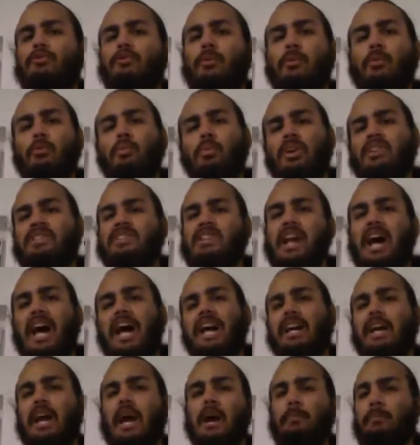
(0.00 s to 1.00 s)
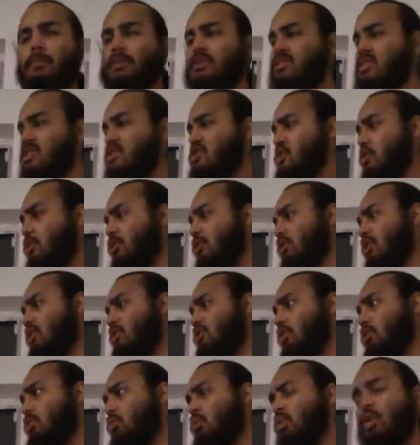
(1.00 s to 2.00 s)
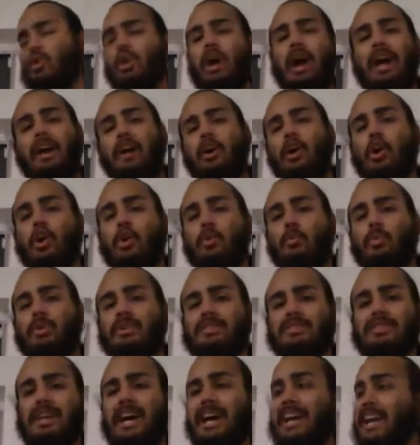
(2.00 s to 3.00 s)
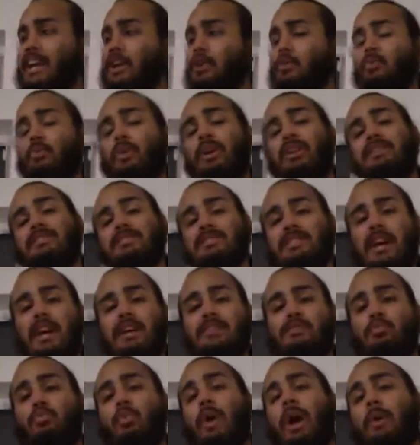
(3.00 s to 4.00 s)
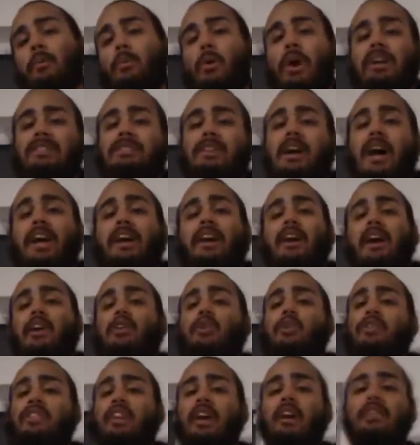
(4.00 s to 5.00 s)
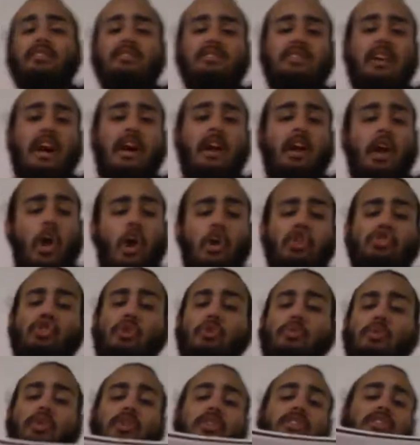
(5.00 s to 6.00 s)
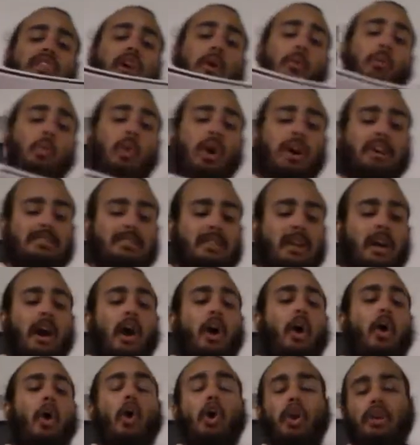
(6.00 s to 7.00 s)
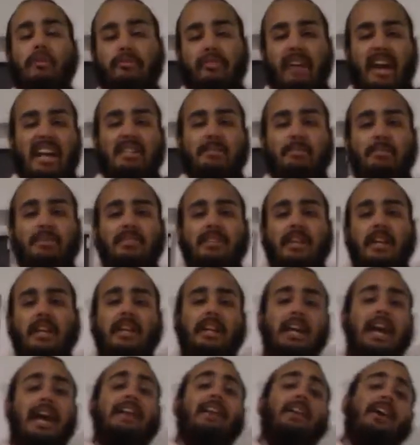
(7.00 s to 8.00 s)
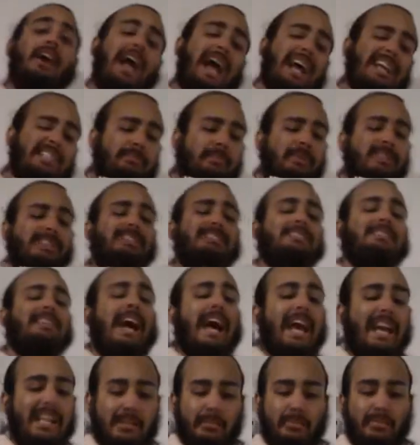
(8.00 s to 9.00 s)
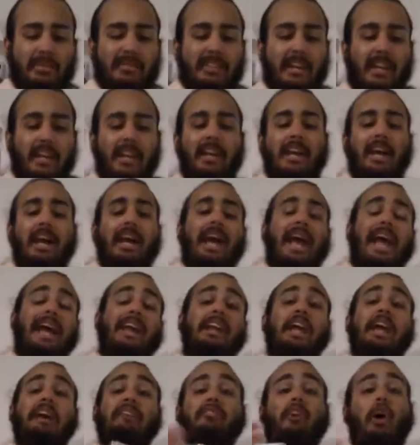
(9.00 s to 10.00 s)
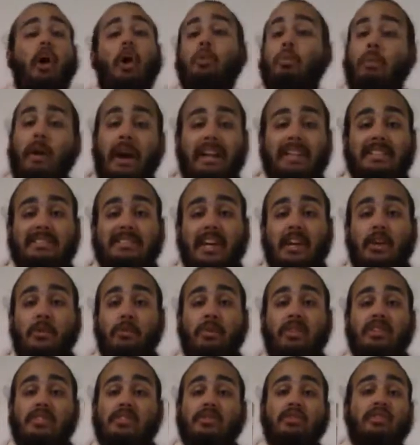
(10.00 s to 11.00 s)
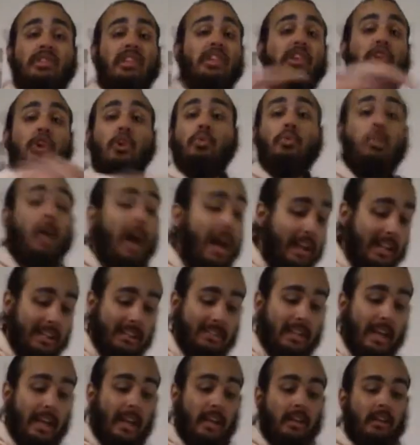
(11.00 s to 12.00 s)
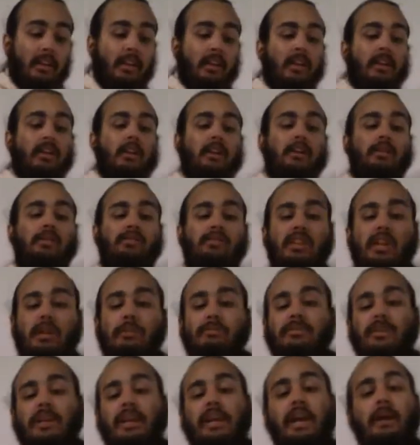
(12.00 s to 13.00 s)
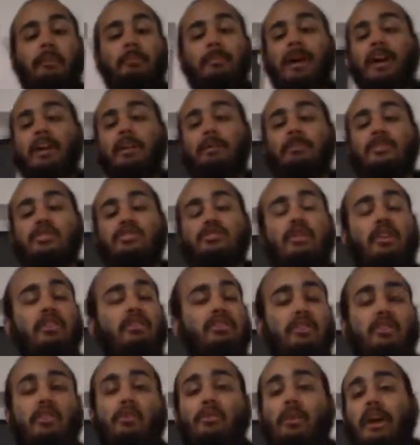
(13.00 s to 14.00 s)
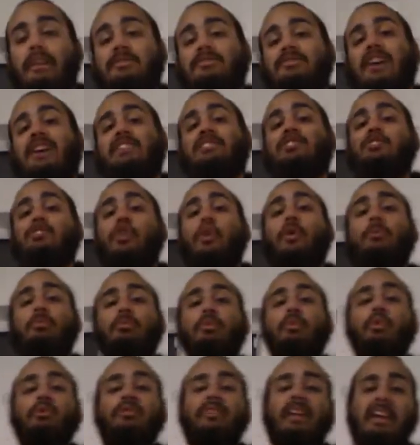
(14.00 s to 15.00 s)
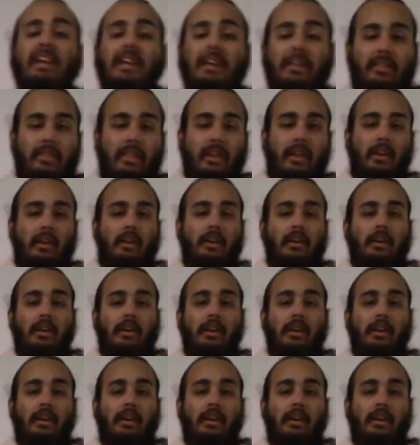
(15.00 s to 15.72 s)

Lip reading: from the Russian icon book that showed the real icon on one side and the Renaissance whitewash icon on the other side. So there was artifacts presented. There has been science presented. And if our writings ain't original, then your writings ain't. You see what I'm saying? And monument structures and grave sites don't prove anything.